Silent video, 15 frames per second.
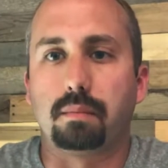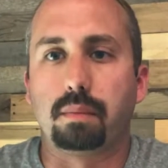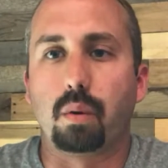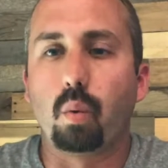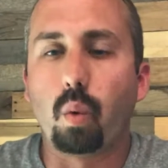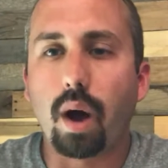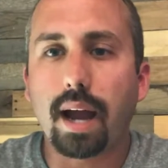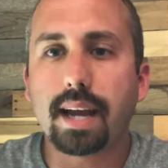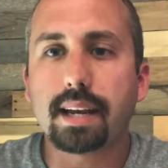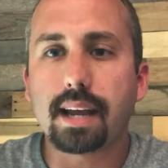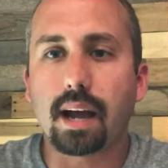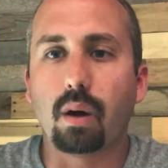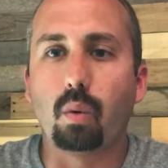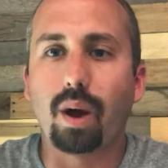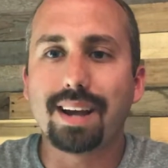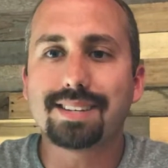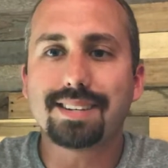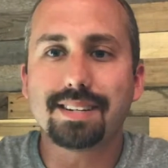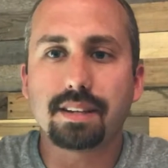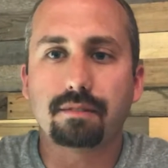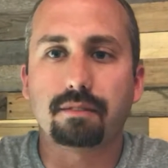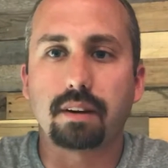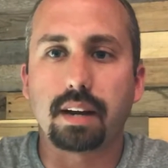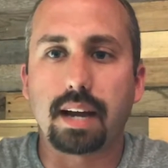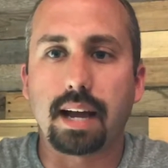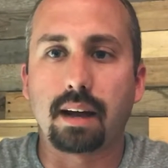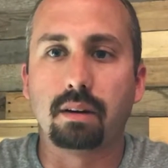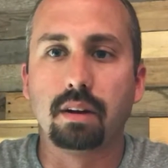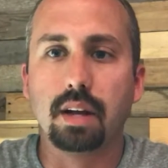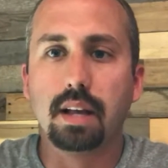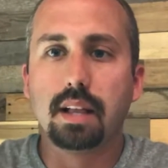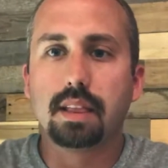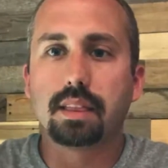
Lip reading: But why now? Why is it different now